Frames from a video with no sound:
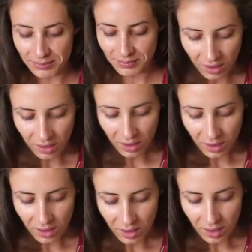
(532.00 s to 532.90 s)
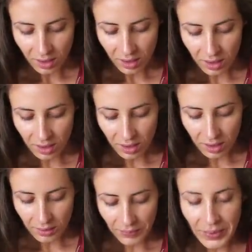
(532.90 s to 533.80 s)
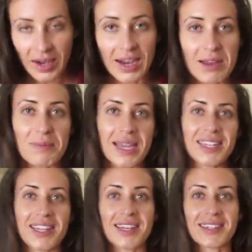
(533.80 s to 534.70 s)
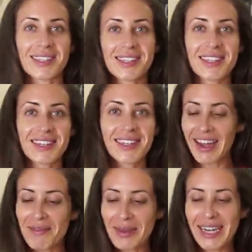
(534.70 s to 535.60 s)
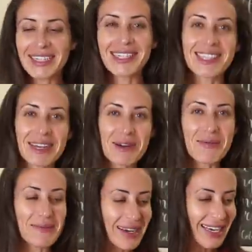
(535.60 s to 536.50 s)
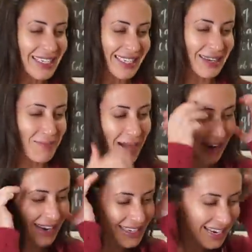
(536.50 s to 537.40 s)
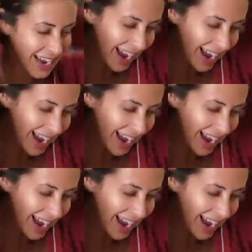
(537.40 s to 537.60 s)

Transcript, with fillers: Oh, I made this. I made soup in my Instant Pot.